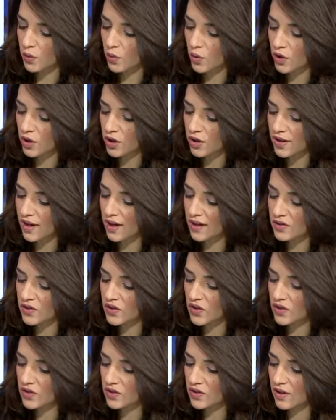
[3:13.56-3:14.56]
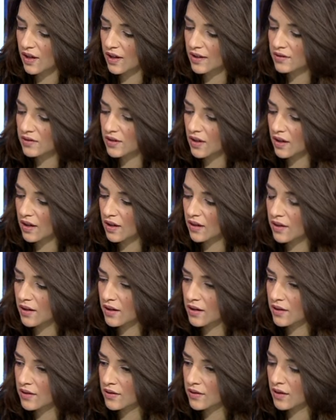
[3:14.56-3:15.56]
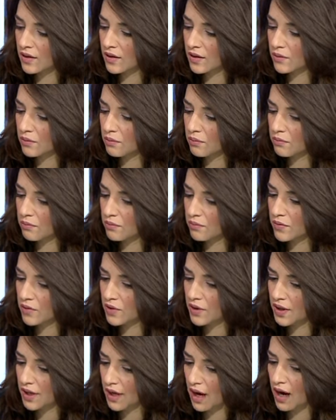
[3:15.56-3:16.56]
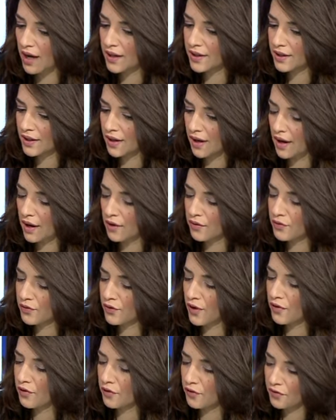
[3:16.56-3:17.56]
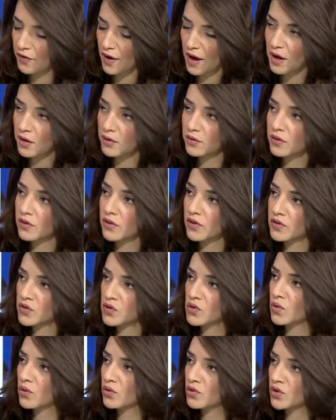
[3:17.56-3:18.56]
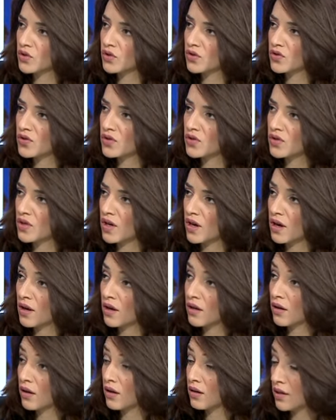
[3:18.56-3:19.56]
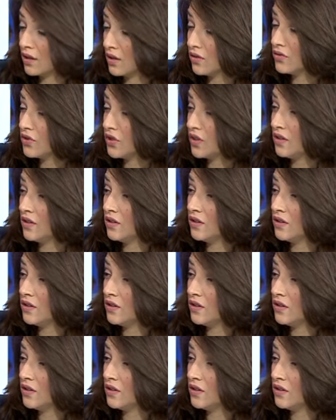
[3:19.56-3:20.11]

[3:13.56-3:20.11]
were cases that the IDF found its soldiers guilty?